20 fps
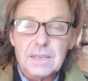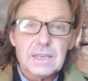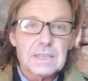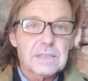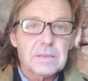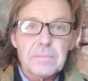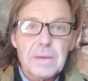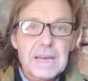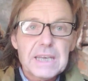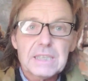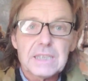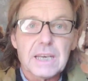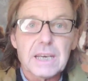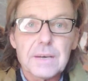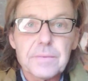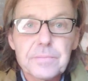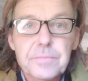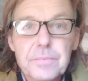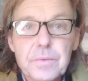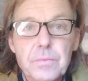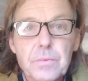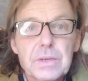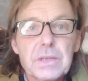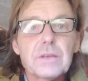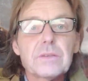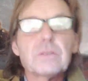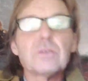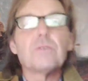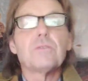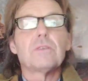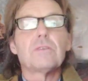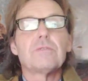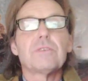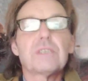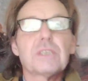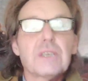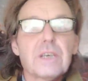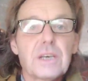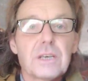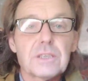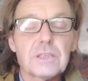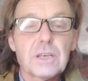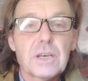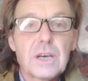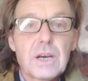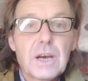It's amazing when they do the research.